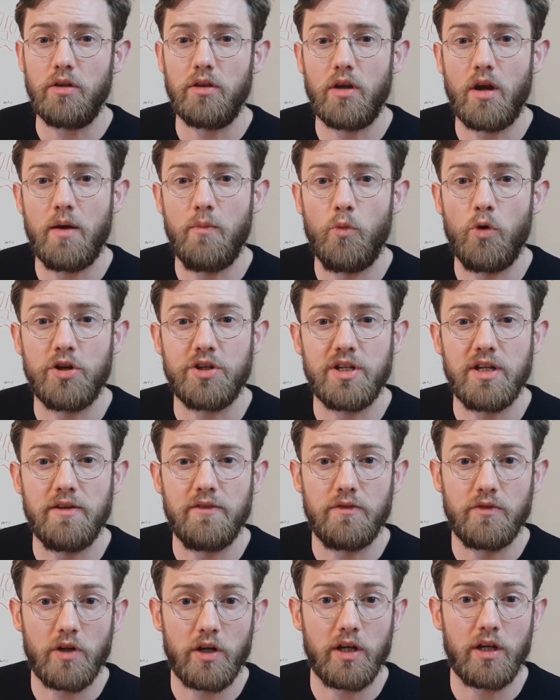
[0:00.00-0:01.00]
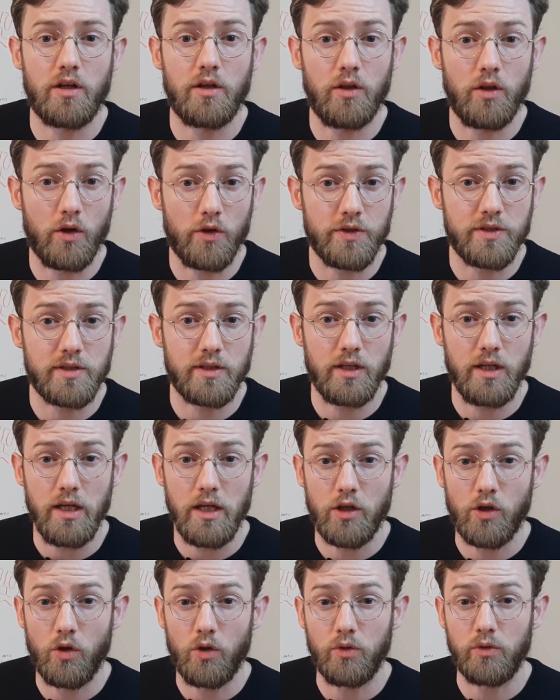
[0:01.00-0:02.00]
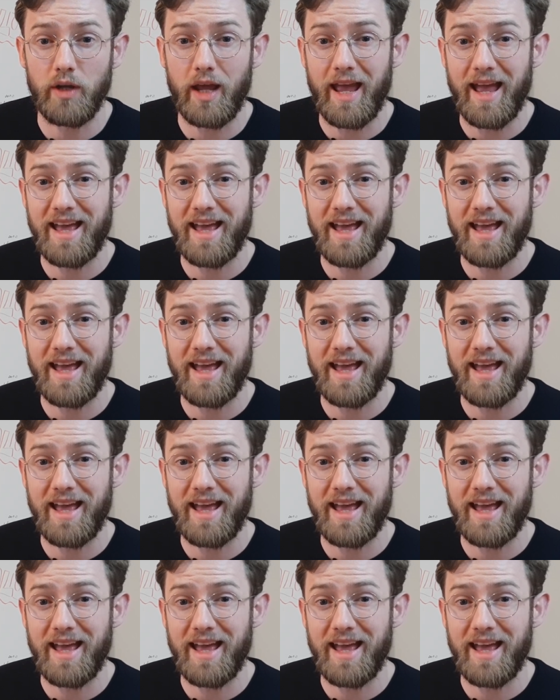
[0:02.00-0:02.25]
that I'm watching very closely called